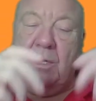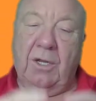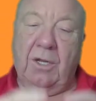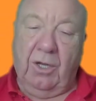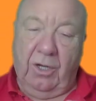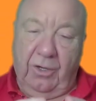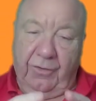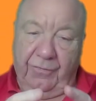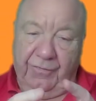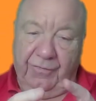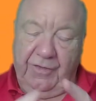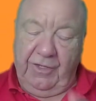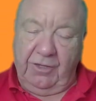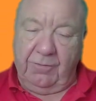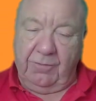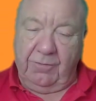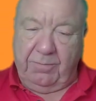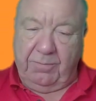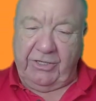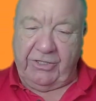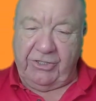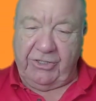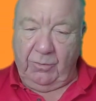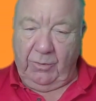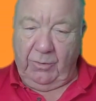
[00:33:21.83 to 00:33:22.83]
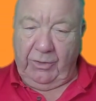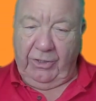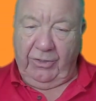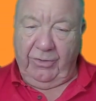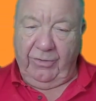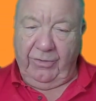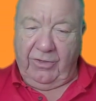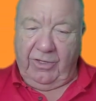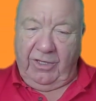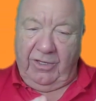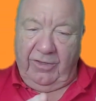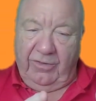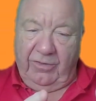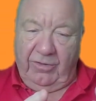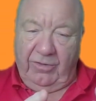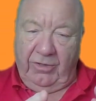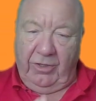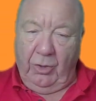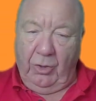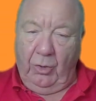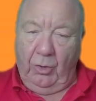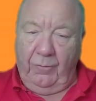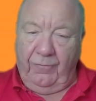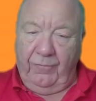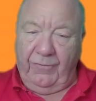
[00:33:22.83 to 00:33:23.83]
On this picture what you can see is the
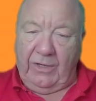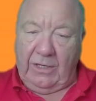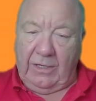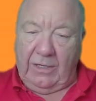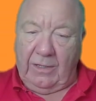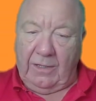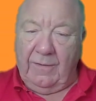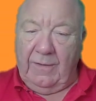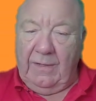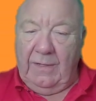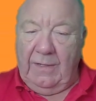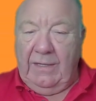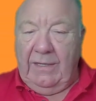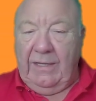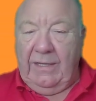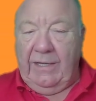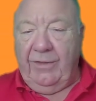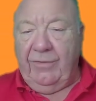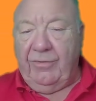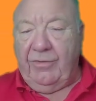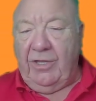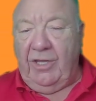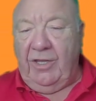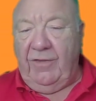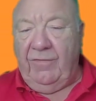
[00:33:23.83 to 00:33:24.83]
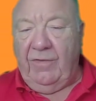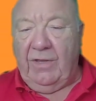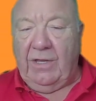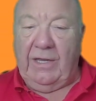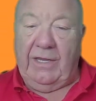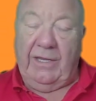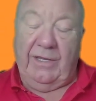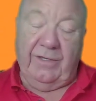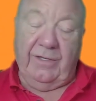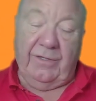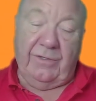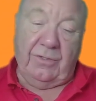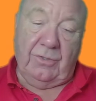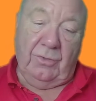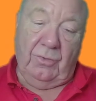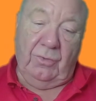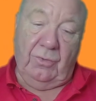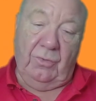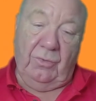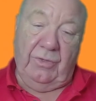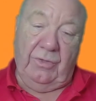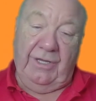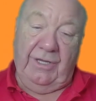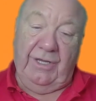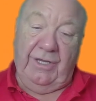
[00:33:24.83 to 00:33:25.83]
uvula is deviating to
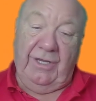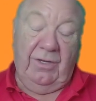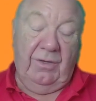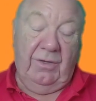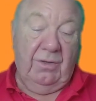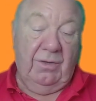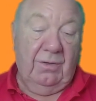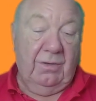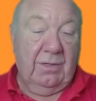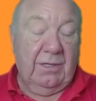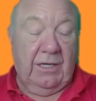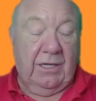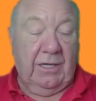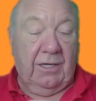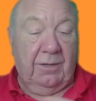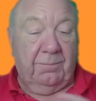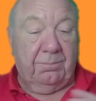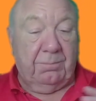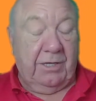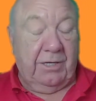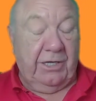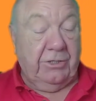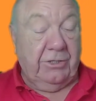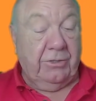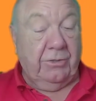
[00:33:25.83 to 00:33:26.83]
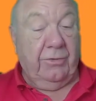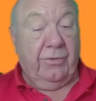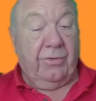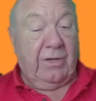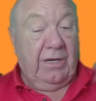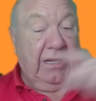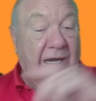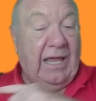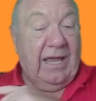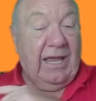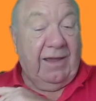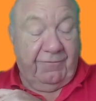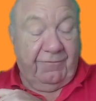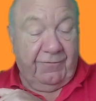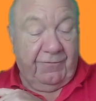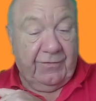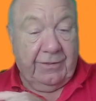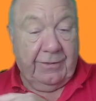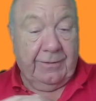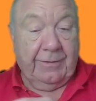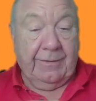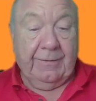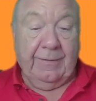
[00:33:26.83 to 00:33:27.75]
the uh, patient's left.